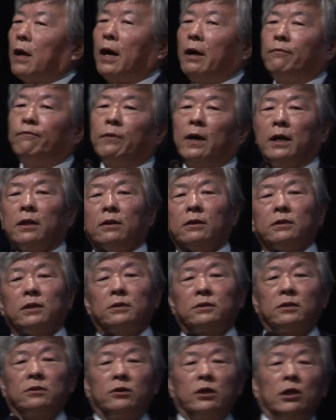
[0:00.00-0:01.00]
find that
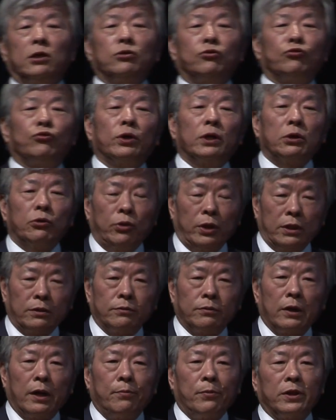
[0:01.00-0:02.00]
this is intriguing.
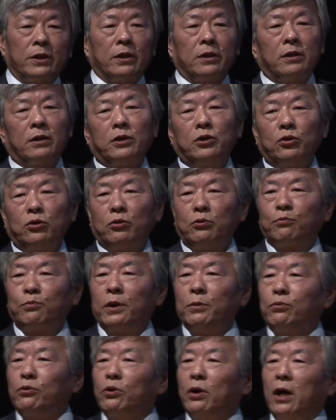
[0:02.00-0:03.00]
I mean, you know,
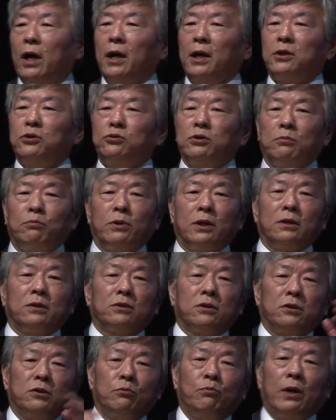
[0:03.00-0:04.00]
people argue
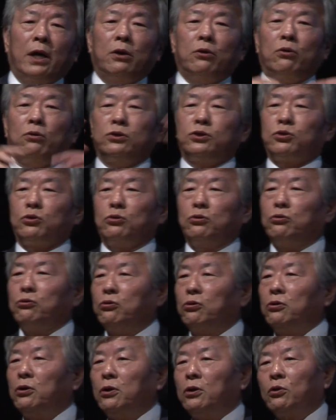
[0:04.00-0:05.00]
about
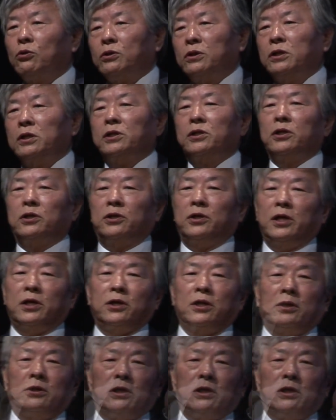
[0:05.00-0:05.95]
biological, really